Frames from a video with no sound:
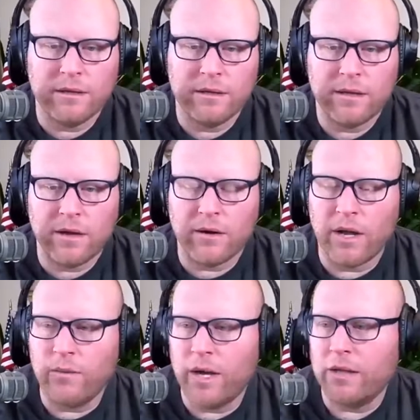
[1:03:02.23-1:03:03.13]

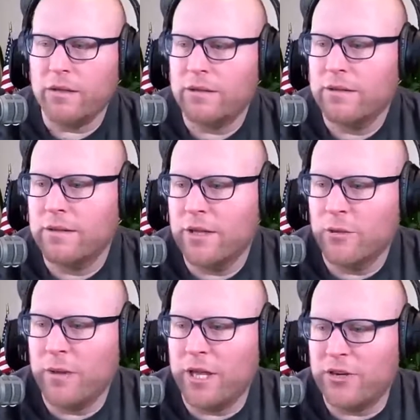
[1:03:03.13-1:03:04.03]
right. Well, it'll
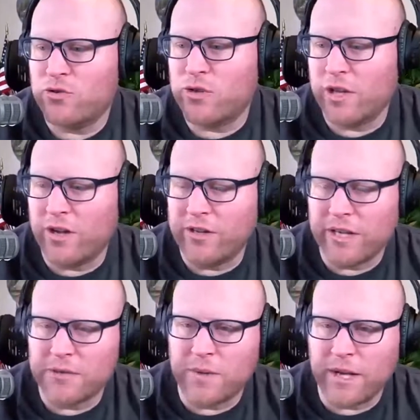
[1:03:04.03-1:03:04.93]
be an interesting call
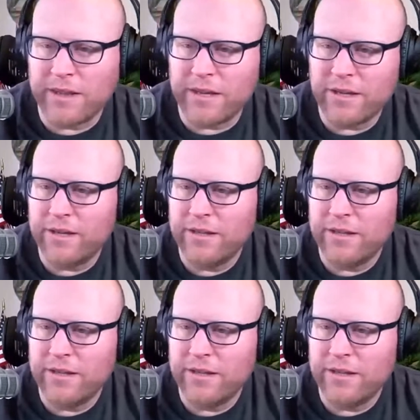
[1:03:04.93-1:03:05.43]
next week, I think.